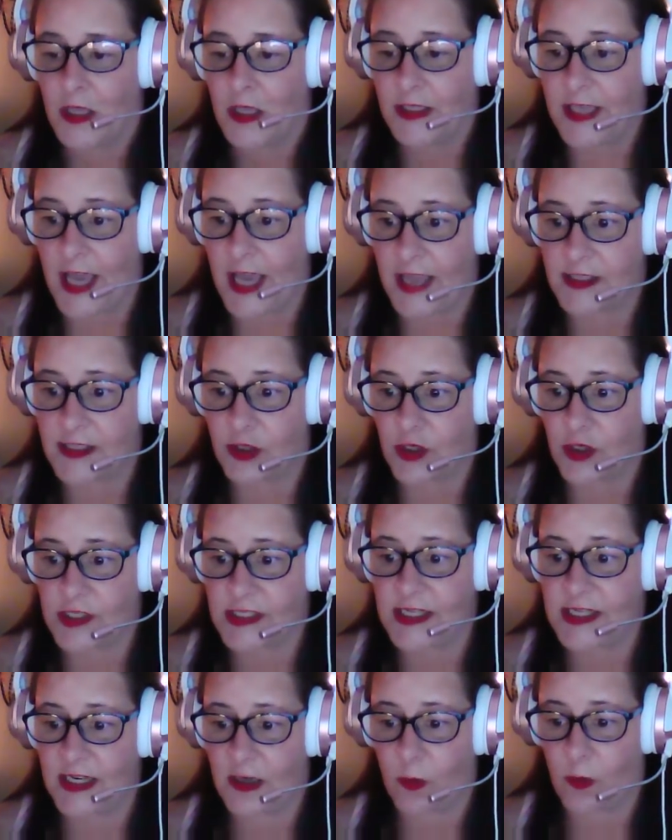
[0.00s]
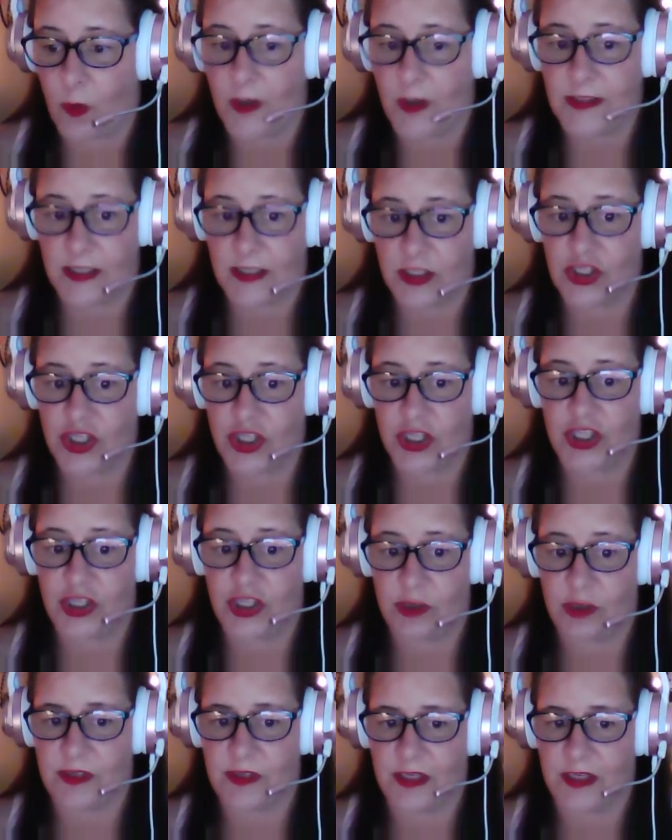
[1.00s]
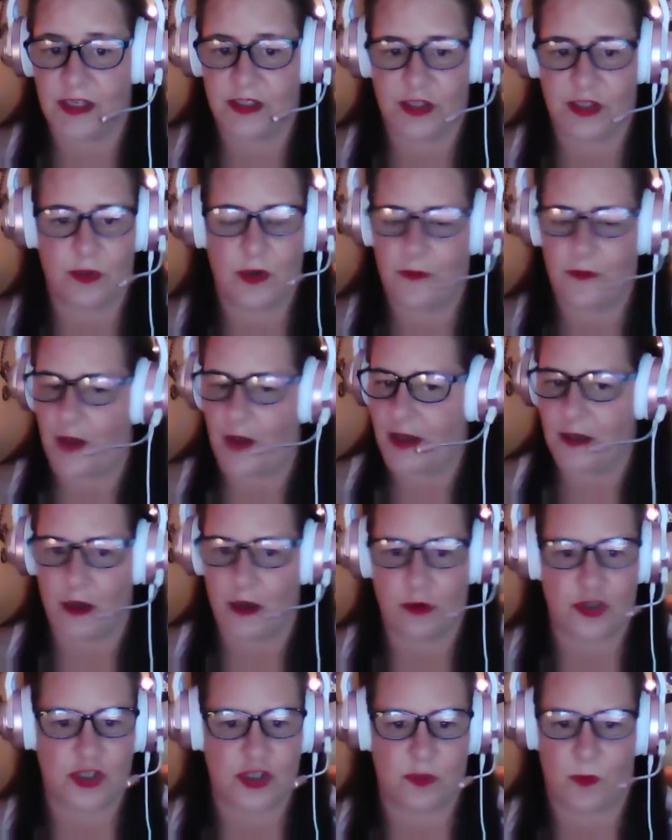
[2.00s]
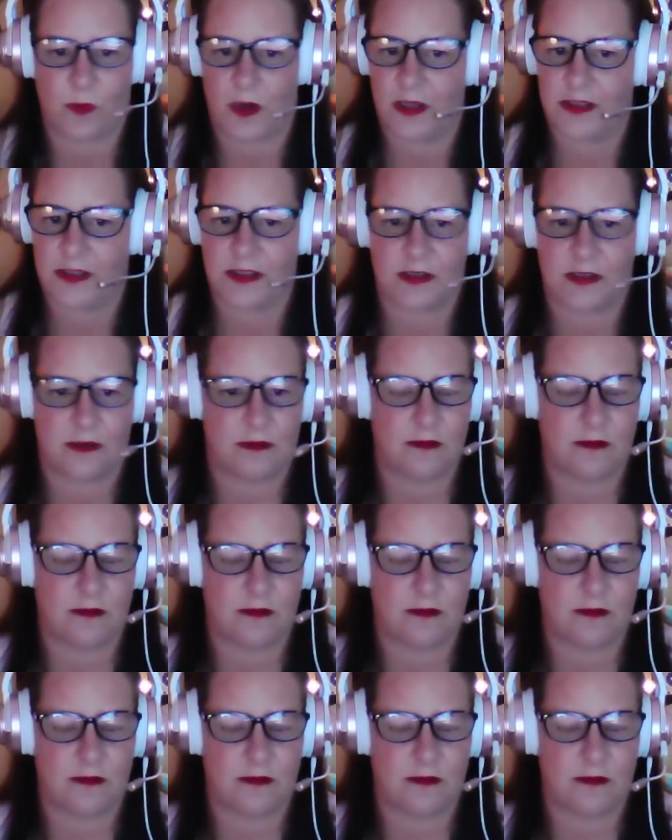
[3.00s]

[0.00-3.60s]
Yes, Christina, wasn't she? She was an intuitive. I know she was.